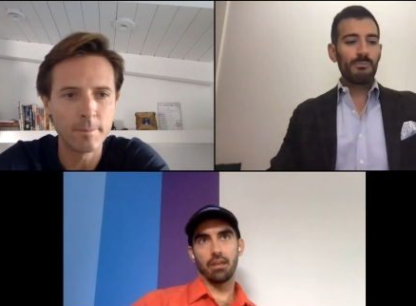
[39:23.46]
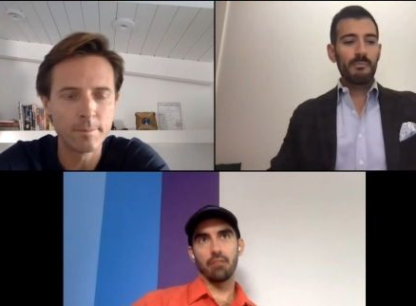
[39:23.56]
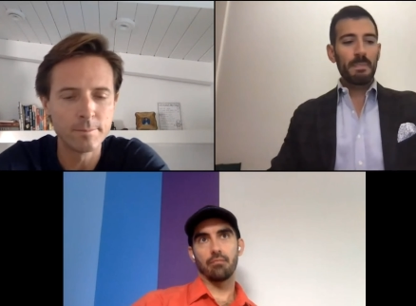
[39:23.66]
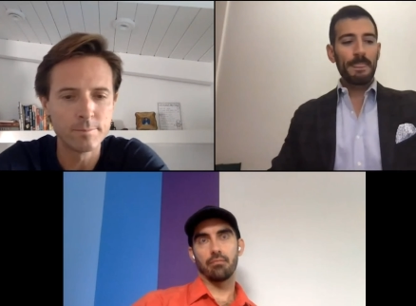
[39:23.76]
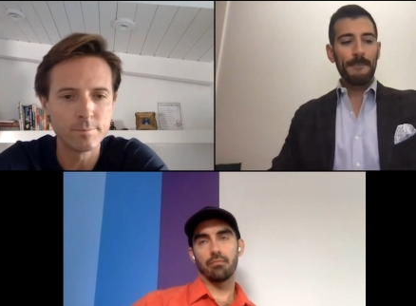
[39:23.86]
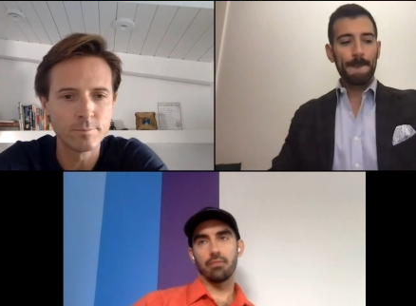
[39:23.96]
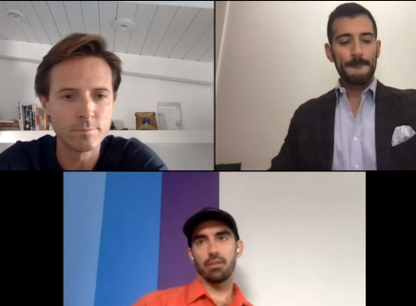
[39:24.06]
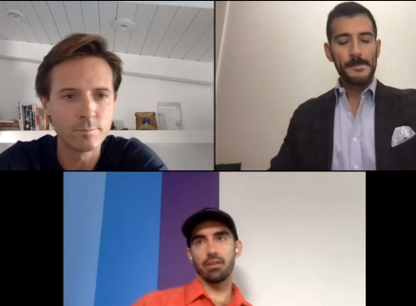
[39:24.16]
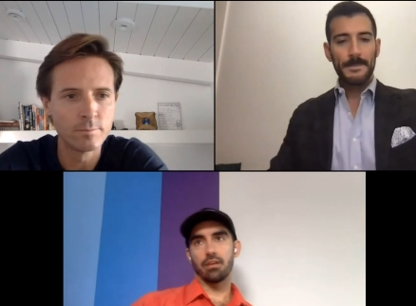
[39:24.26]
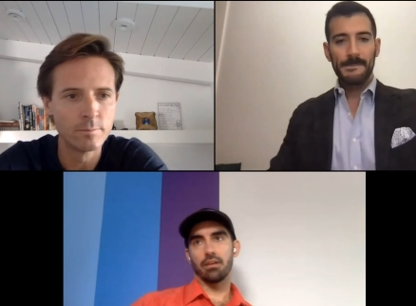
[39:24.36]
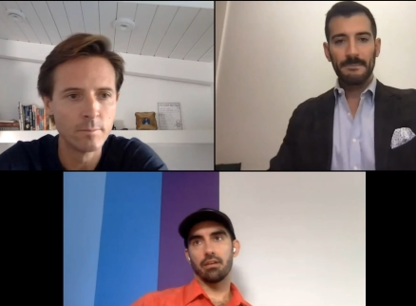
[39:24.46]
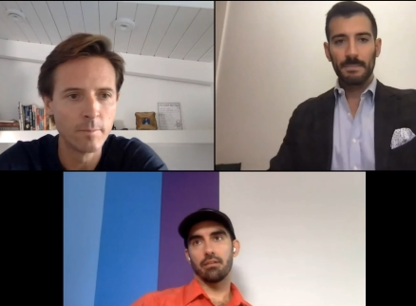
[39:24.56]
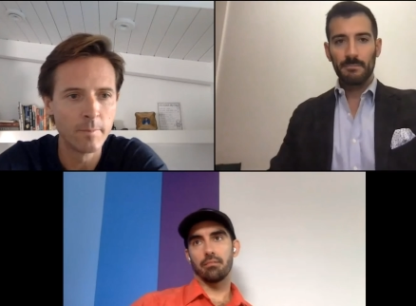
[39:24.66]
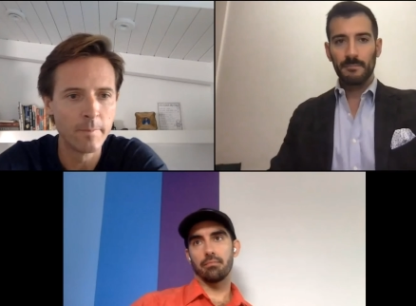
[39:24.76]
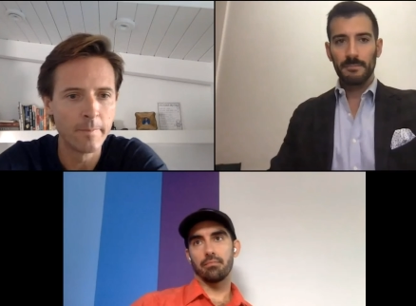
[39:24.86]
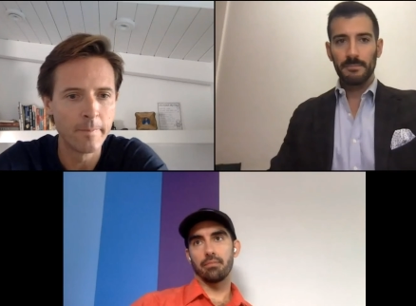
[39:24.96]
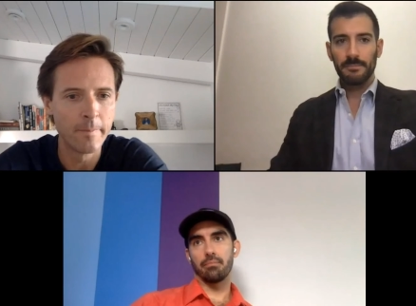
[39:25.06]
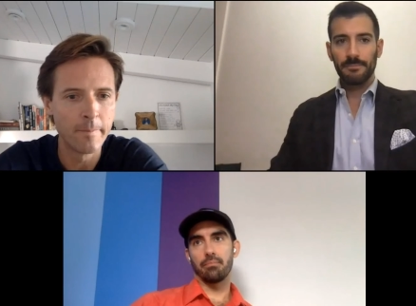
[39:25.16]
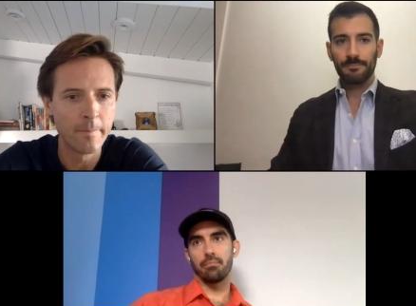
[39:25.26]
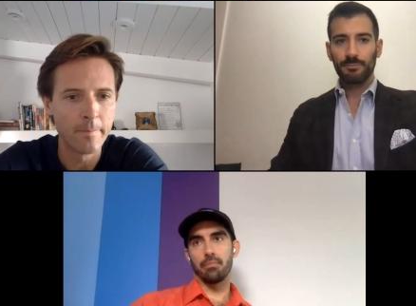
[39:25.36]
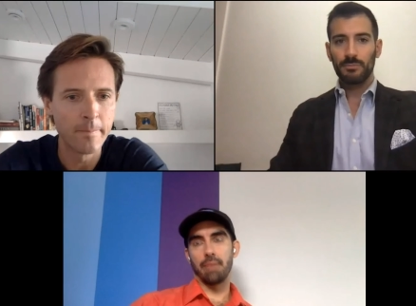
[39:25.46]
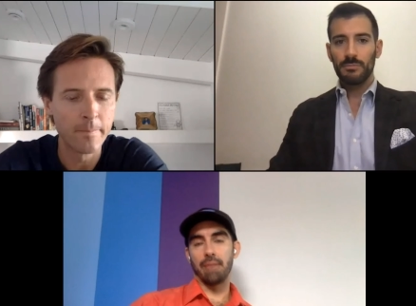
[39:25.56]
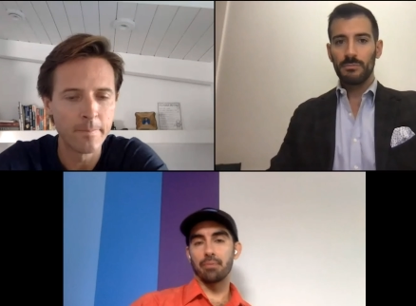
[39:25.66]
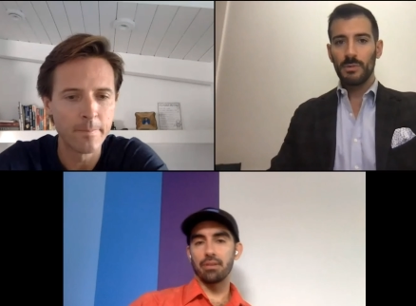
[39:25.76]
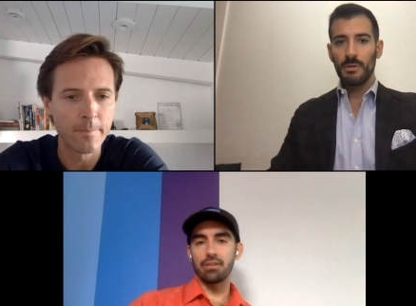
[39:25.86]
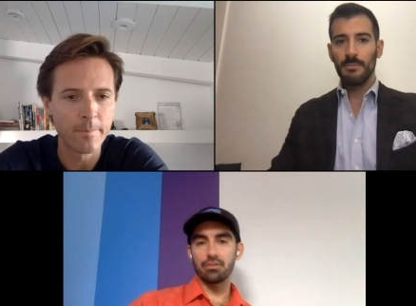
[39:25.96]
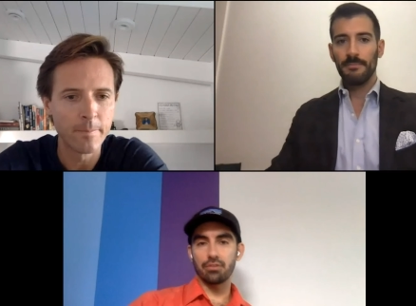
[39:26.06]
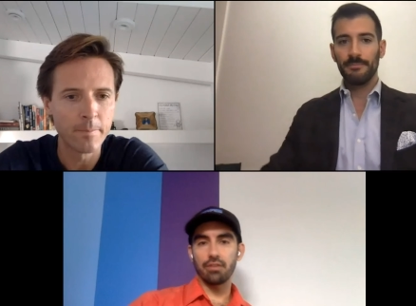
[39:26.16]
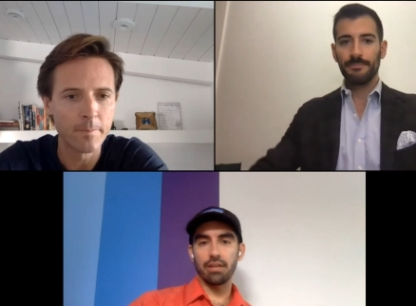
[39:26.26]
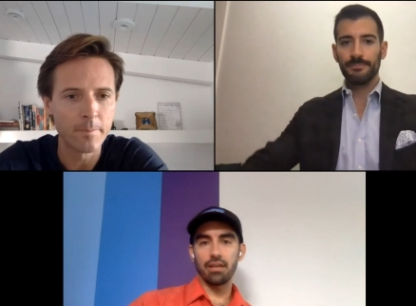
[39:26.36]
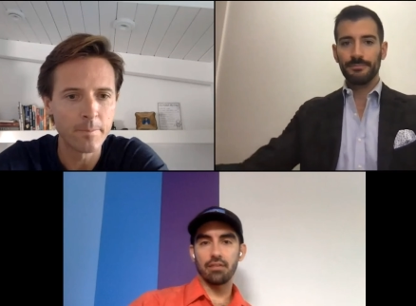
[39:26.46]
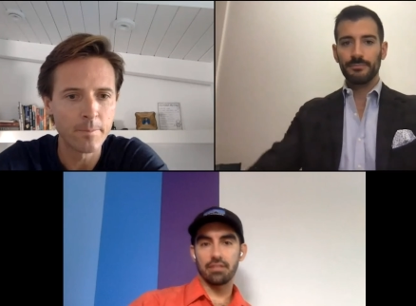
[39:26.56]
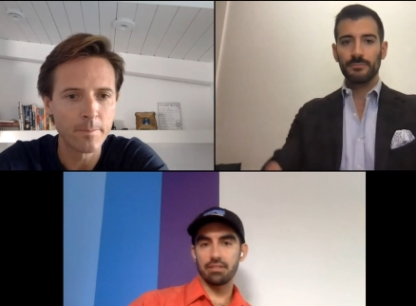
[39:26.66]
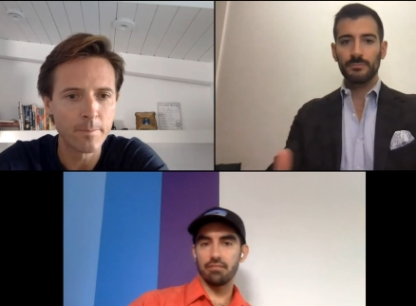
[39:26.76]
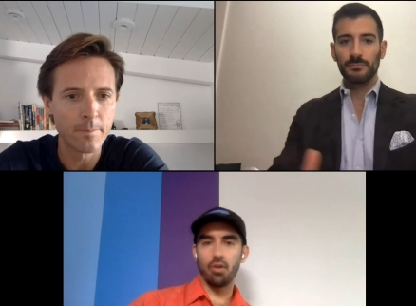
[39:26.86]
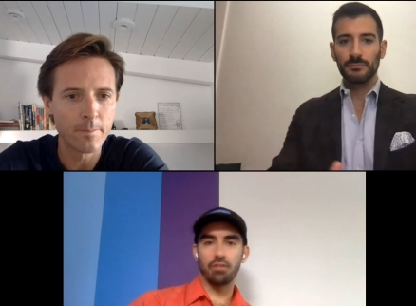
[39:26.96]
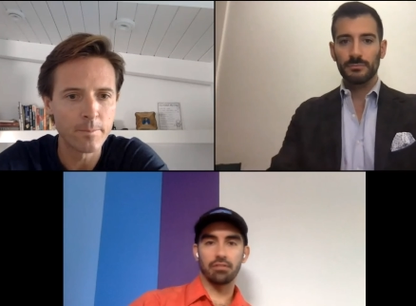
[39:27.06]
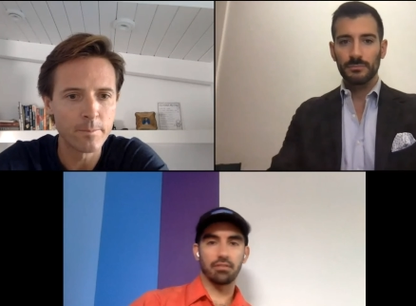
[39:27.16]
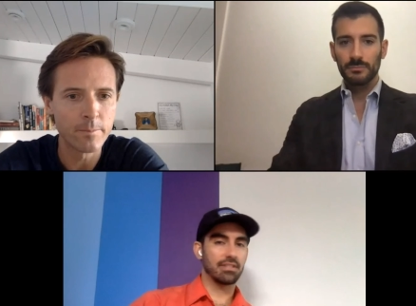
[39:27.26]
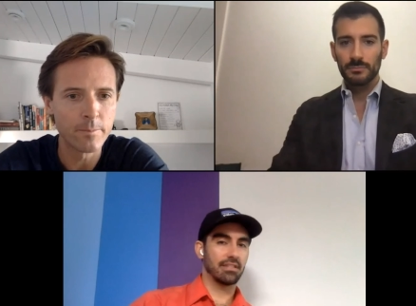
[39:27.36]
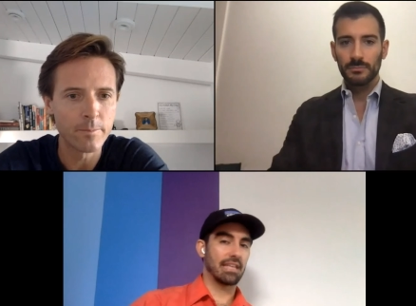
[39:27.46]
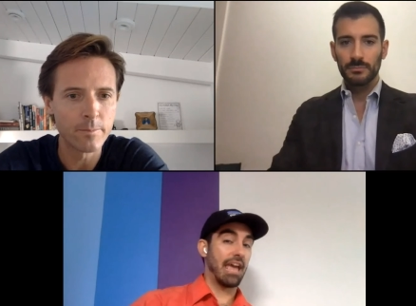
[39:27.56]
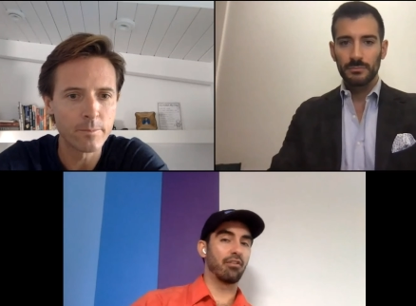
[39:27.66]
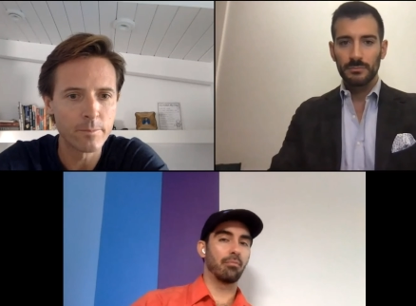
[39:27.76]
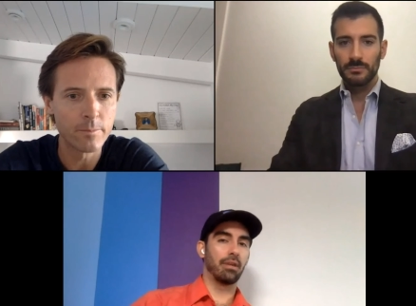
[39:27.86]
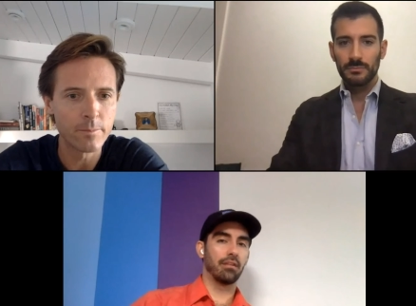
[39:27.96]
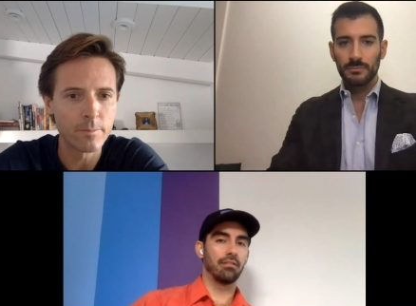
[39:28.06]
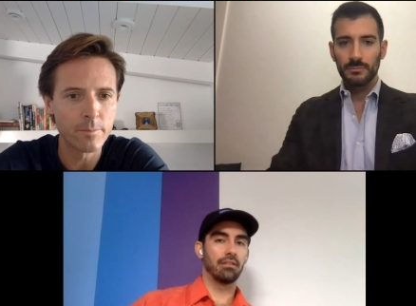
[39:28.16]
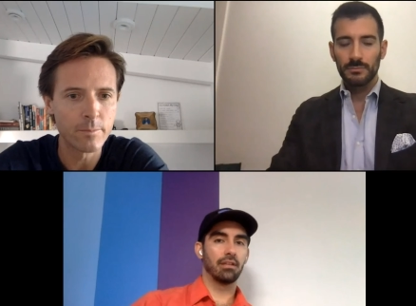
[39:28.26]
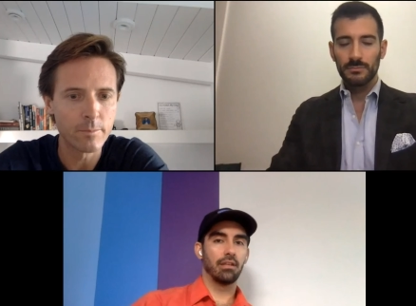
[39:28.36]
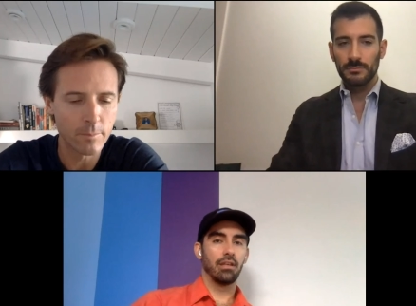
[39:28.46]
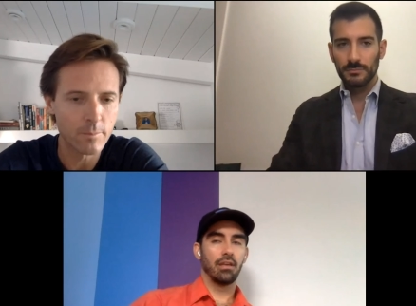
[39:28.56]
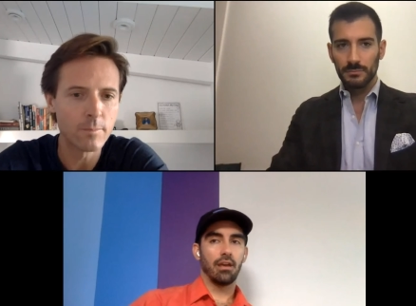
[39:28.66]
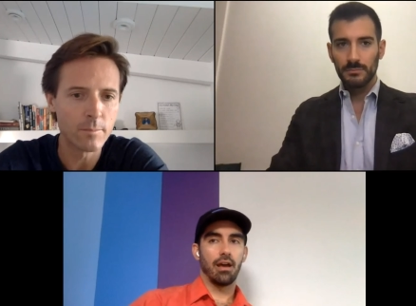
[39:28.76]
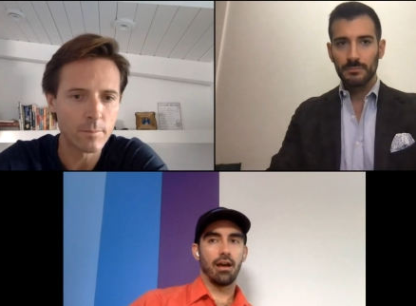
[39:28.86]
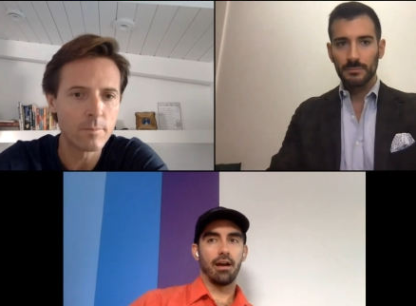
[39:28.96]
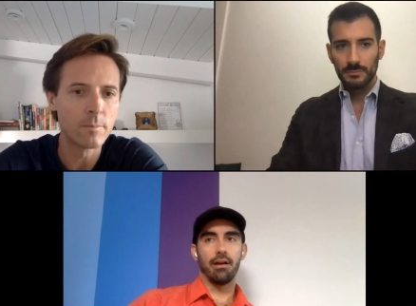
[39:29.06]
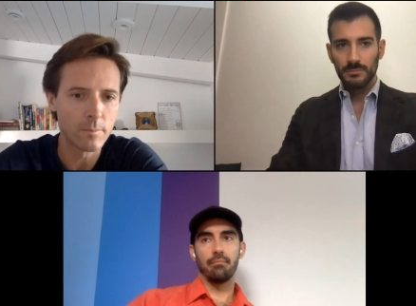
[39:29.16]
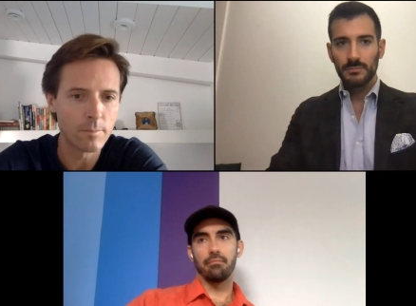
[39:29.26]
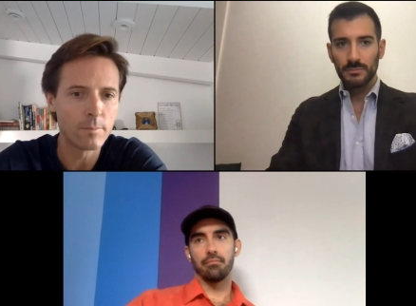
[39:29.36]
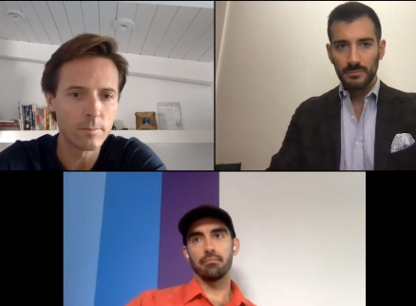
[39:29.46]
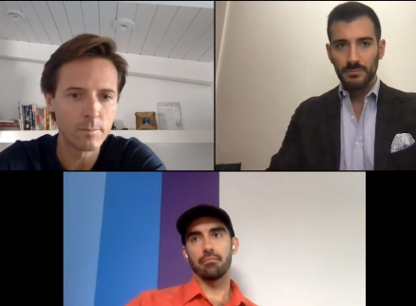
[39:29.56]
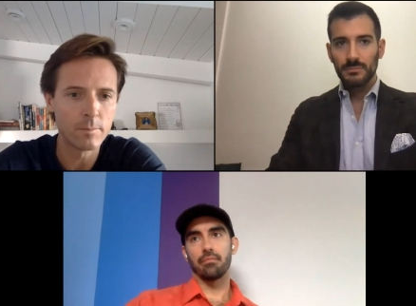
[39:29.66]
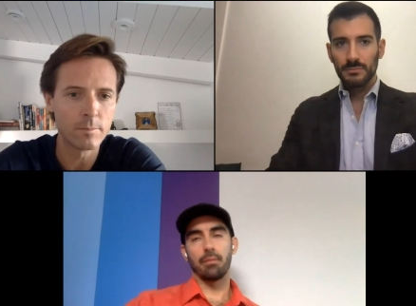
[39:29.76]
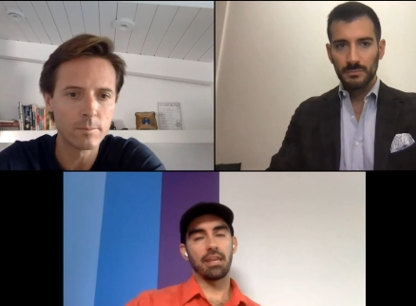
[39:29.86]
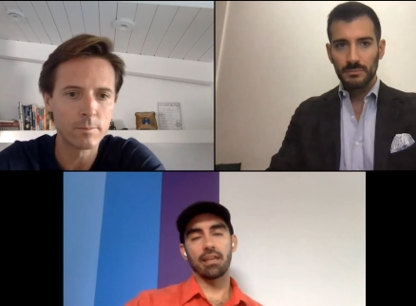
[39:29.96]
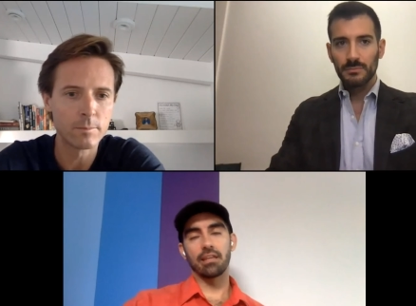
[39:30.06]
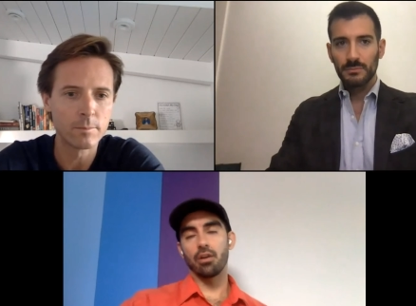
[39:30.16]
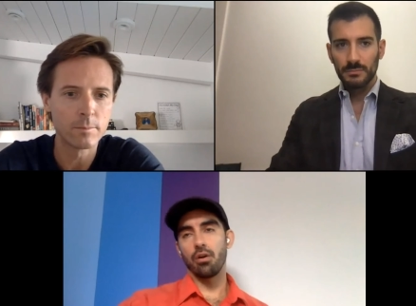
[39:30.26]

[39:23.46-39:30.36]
Speaker 1: you know uh, the the paper industry right now is as volatile as it's ever been. Hmm. Um, I mean, I